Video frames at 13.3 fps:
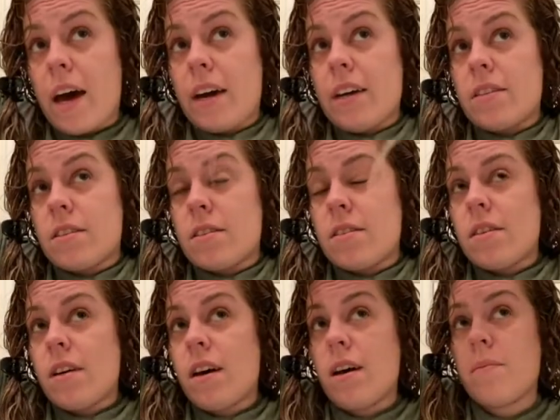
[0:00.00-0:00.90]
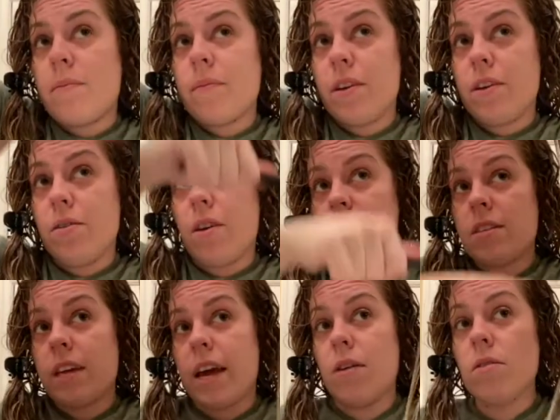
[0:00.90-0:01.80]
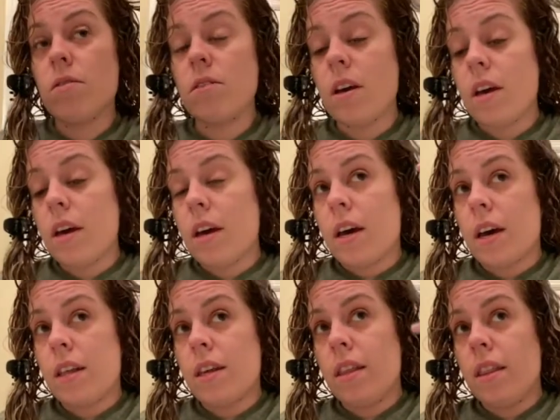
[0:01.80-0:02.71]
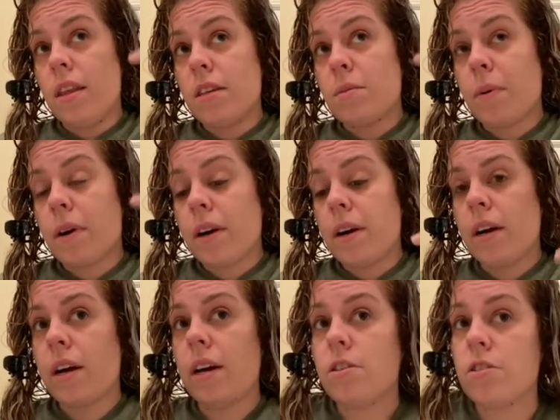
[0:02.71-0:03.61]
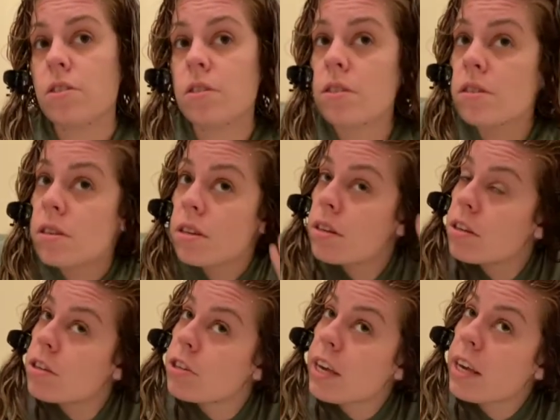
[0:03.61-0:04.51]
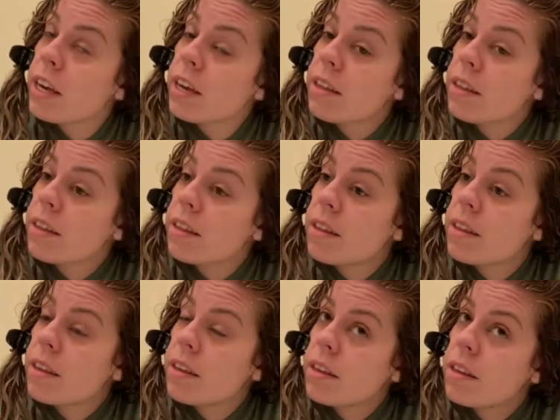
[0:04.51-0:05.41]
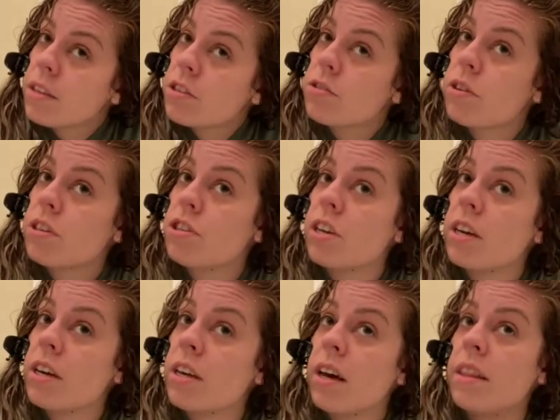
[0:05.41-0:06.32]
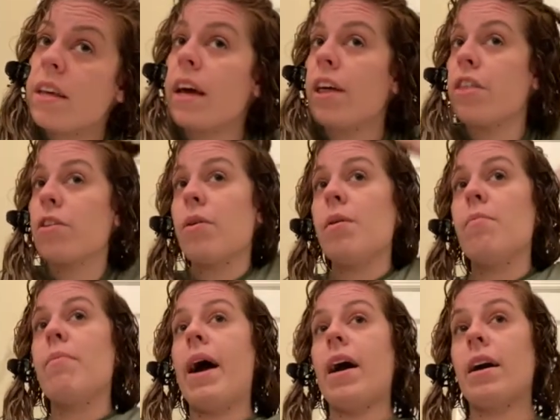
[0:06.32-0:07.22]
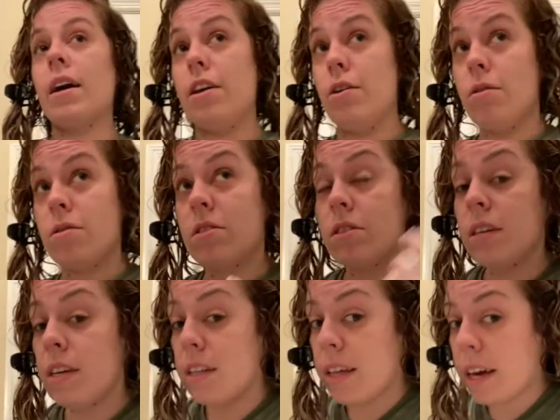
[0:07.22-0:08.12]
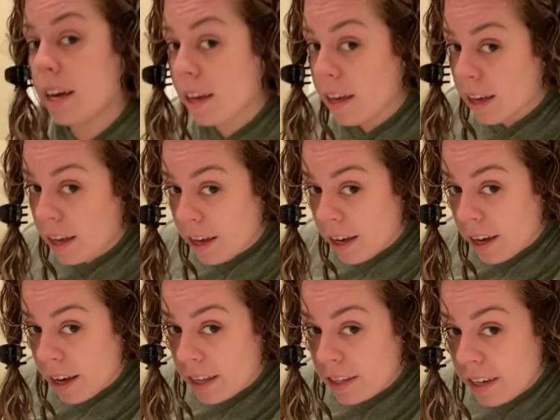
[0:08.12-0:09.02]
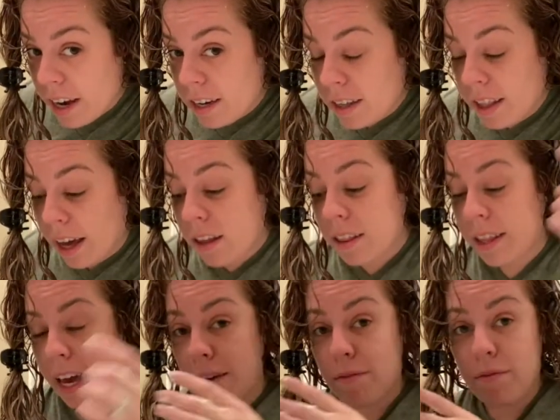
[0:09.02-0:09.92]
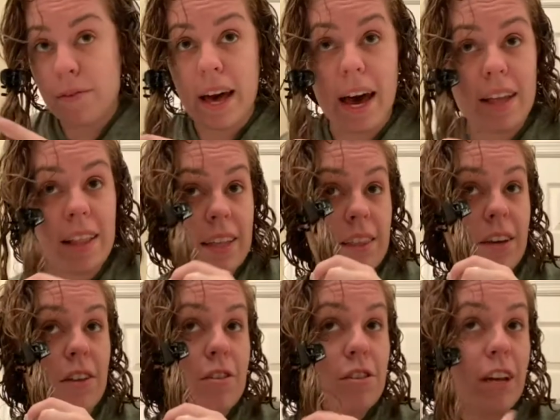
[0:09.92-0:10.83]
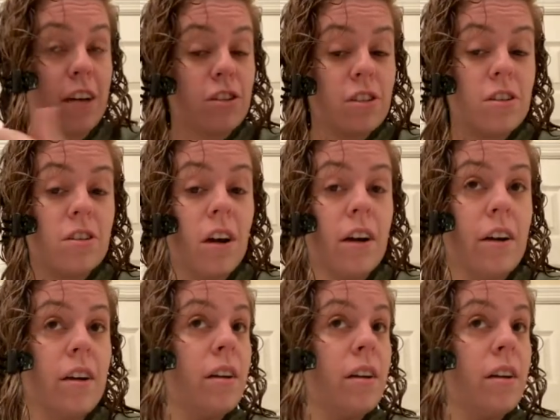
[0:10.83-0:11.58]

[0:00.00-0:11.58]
it's, you know, not tangled. And then this part, I just shake it, scrunch it, and then I throw it back. And you'll see like it's kind of laying flat like the other sections are.